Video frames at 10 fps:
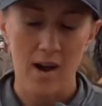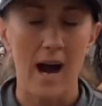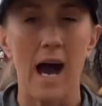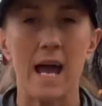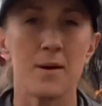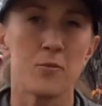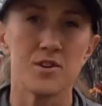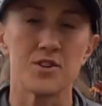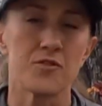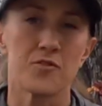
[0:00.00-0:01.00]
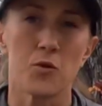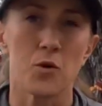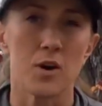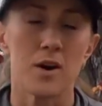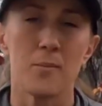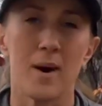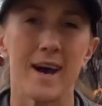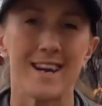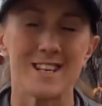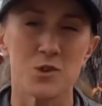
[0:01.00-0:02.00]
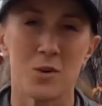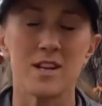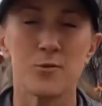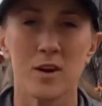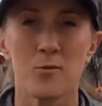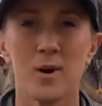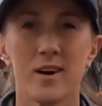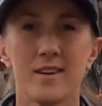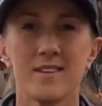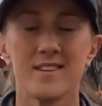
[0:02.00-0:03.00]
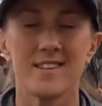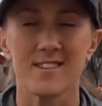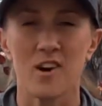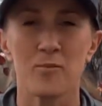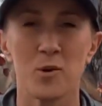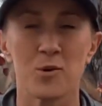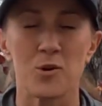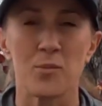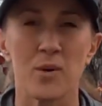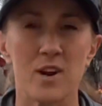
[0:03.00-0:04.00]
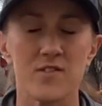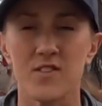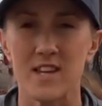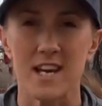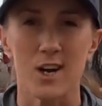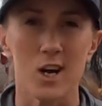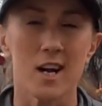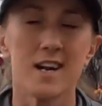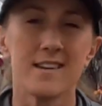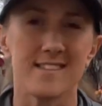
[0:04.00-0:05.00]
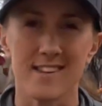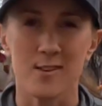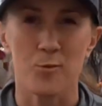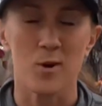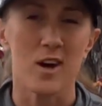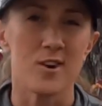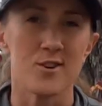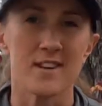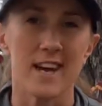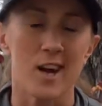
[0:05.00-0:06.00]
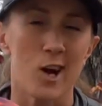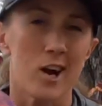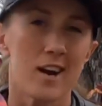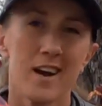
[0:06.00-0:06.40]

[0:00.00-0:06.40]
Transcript: I am reaching for my 2021 Disc Golf Pro Tour Player of the Year, Z-Swirl Undertaker,